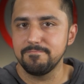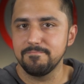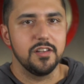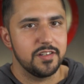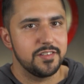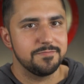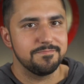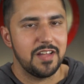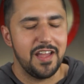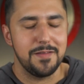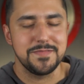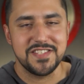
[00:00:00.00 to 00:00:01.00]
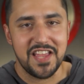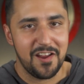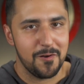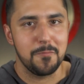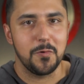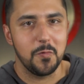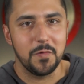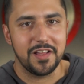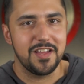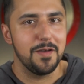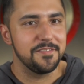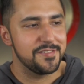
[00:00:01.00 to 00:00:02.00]
Look, I am terrible when
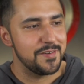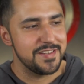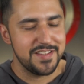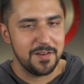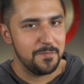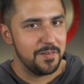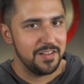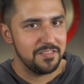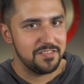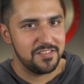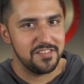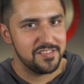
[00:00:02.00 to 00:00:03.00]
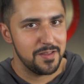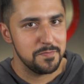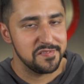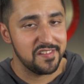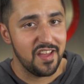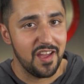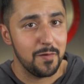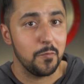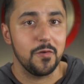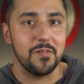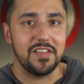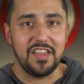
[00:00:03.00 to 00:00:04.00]
it comes to identifying systems I
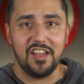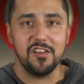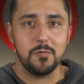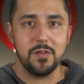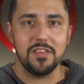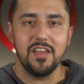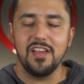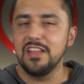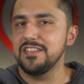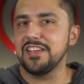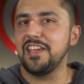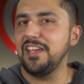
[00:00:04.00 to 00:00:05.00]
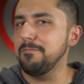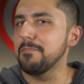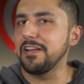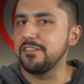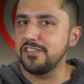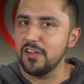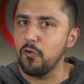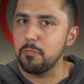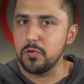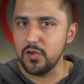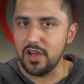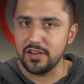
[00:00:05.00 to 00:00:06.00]
want to engage with to keep myself
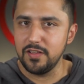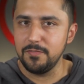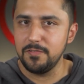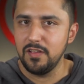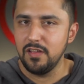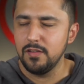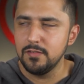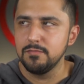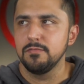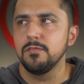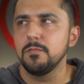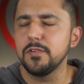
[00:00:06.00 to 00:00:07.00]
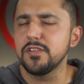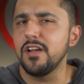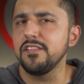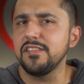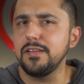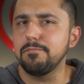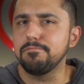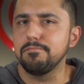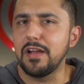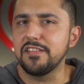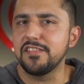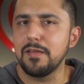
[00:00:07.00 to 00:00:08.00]
productive, which honestly
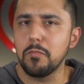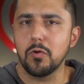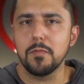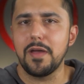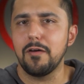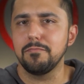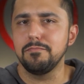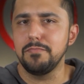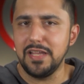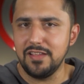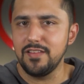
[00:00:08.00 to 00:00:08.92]
might say more about me